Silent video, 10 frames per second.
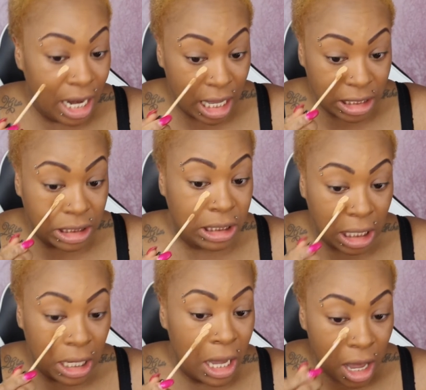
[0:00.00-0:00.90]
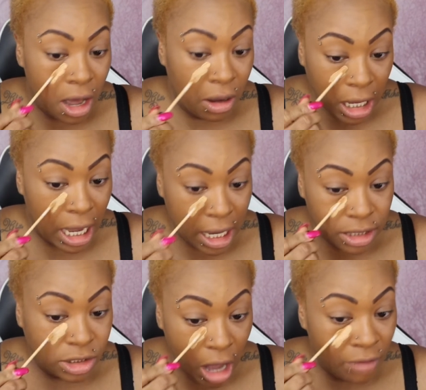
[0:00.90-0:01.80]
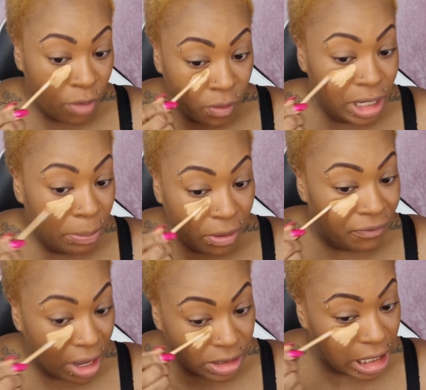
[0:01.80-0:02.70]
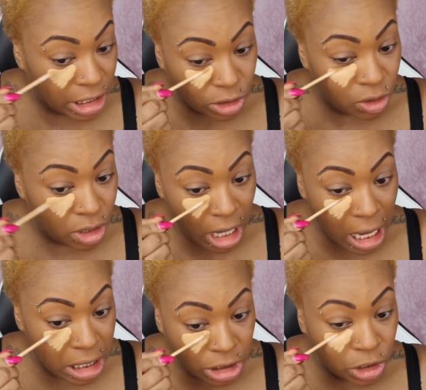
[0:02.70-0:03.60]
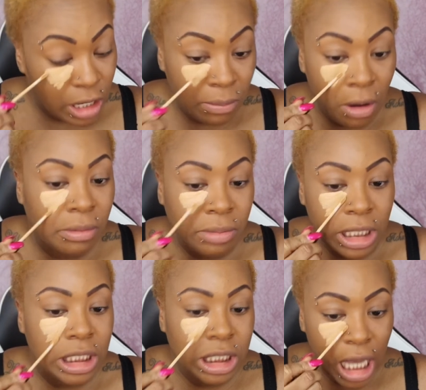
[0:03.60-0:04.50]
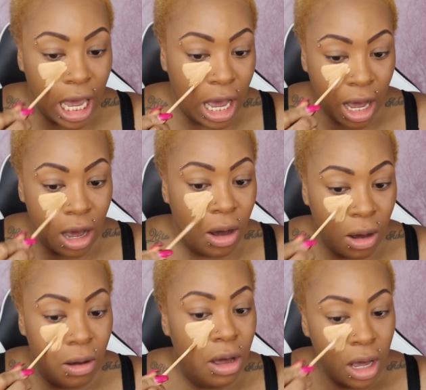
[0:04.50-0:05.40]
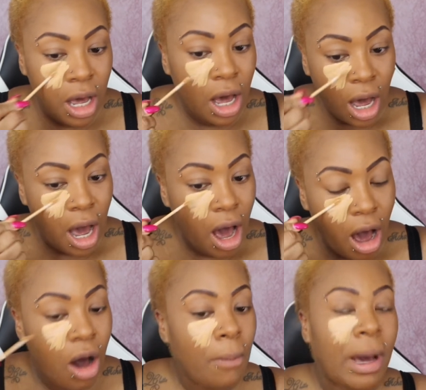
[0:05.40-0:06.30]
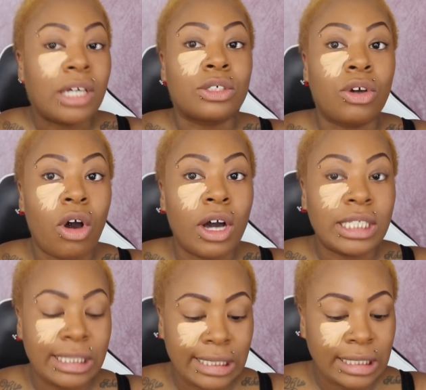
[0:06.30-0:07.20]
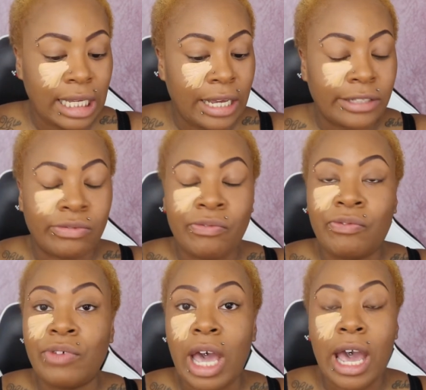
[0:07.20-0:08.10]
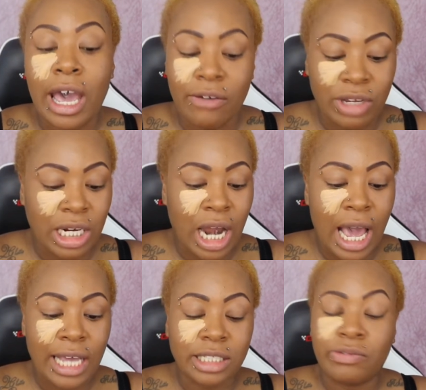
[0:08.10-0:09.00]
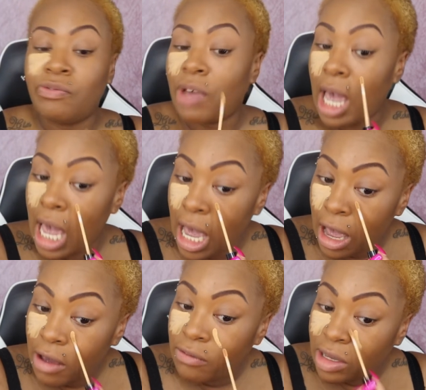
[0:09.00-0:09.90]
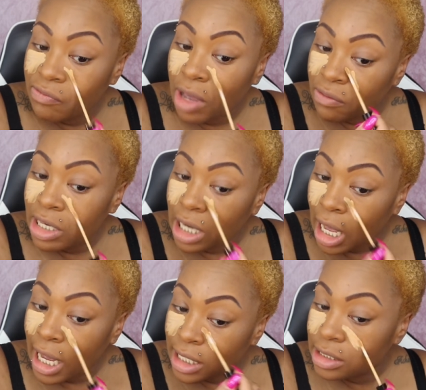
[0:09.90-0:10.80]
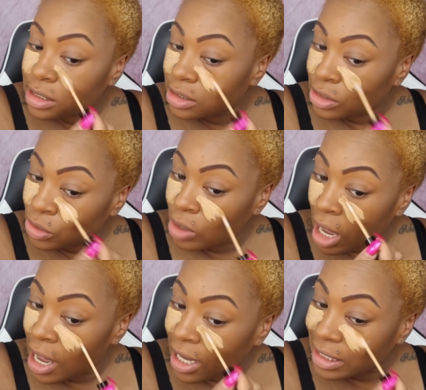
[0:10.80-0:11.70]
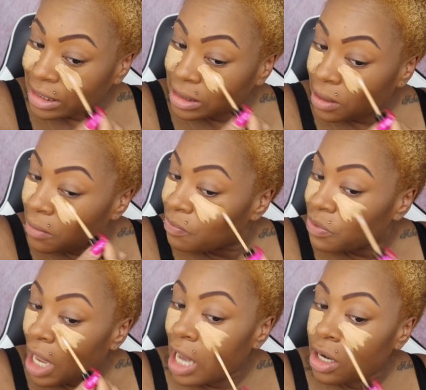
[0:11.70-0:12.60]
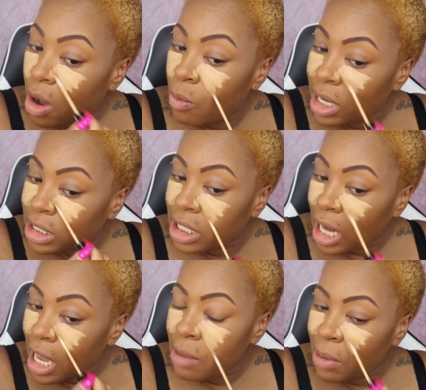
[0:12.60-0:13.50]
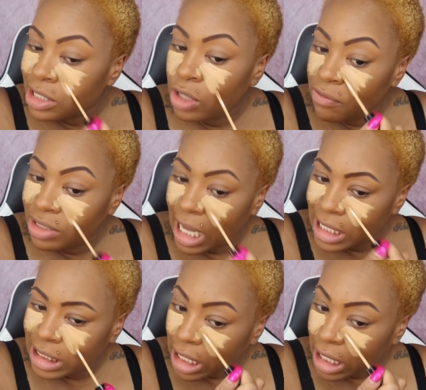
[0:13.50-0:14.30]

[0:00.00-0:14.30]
let's see okay so I've already put foundation on as you can probably tell oh my god this is very light very very light you guys I know I wanted light but it's not even that it's